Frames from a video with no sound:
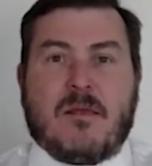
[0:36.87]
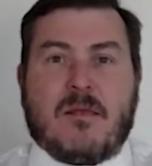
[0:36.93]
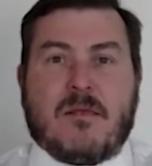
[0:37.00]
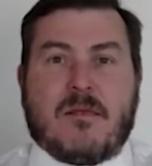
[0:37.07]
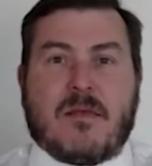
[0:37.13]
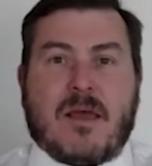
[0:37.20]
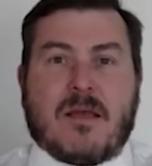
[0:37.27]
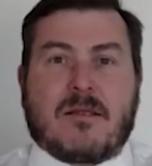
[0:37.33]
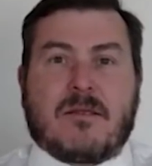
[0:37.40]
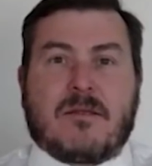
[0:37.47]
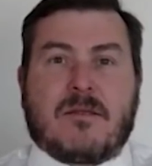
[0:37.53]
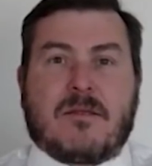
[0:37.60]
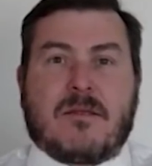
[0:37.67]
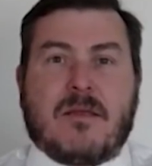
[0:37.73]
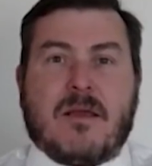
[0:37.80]
that
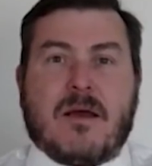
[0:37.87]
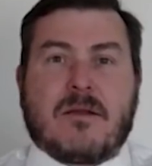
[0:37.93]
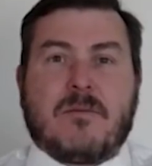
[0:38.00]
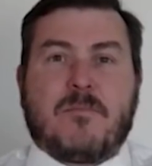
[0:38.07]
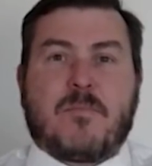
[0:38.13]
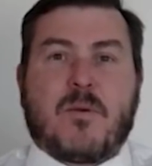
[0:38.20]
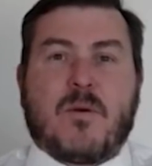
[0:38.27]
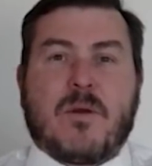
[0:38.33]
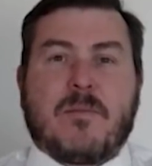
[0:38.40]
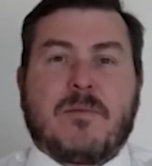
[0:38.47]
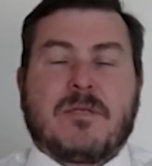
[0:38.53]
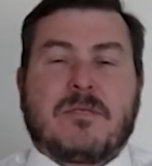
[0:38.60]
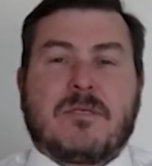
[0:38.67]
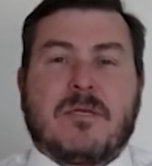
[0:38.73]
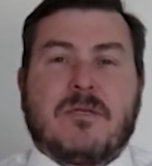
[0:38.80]
the
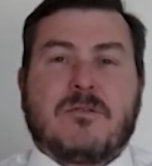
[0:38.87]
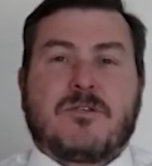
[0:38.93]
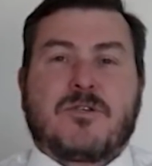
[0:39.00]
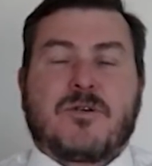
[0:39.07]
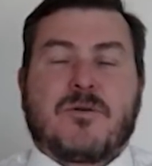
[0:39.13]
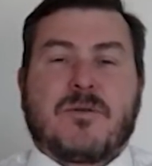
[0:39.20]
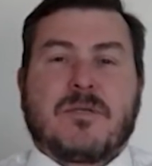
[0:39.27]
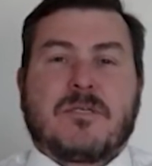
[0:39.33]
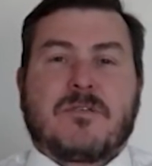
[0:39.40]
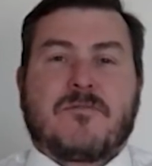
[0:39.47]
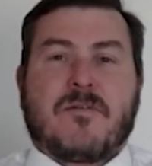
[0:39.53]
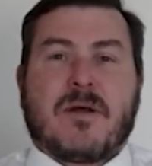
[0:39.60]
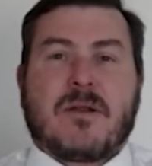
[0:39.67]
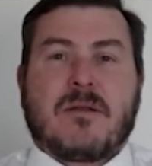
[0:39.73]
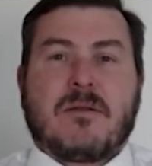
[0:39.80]
unemployment insurance
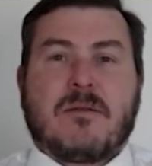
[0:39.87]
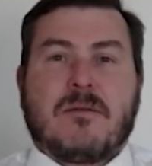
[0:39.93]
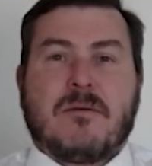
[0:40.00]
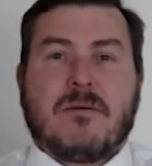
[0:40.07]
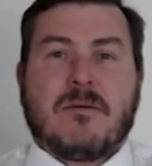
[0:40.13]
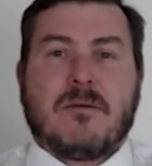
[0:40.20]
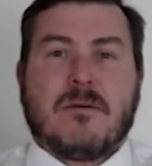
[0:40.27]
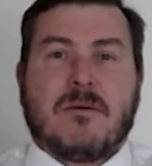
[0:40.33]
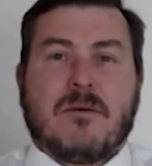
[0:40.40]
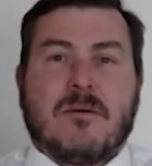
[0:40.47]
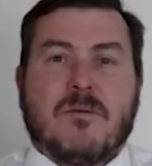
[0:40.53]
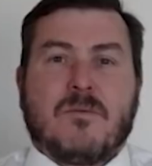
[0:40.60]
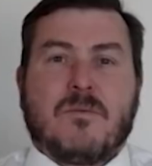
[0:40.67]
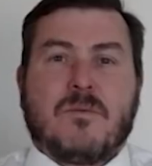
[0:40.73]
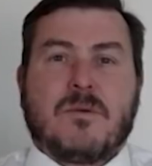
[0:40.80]
fund
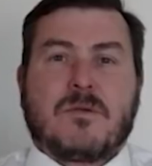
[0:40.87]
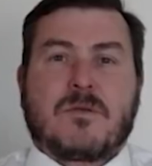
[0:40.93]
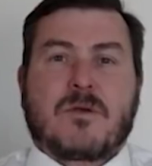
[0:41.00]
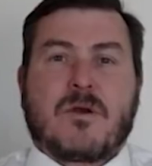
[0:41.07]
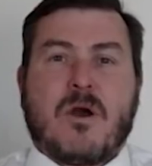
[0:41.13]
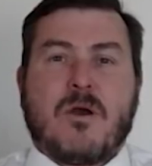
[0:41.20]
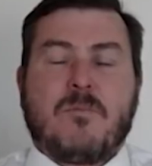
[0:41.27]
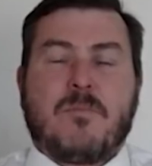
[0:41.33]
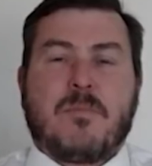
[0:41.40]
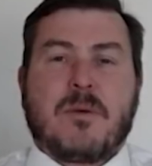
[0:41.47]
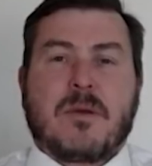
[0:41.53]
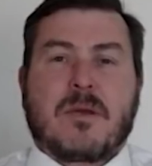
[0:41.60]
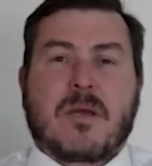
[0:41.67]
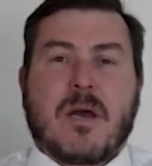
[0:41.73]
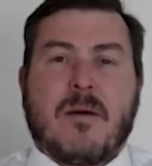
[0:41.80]
would cope
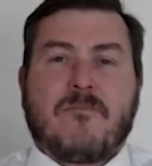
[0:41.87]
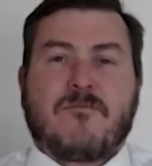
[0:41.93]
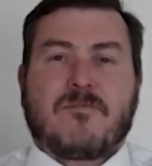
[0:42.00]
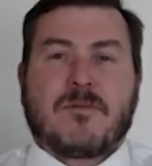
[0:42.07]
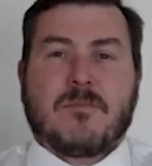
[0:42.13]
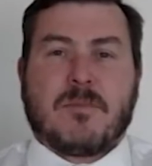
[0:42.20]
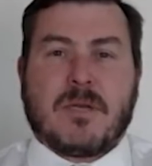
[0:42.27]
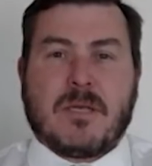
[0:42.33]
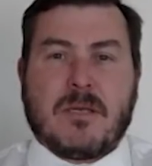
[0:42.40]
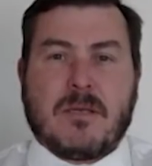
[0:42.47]
comfortably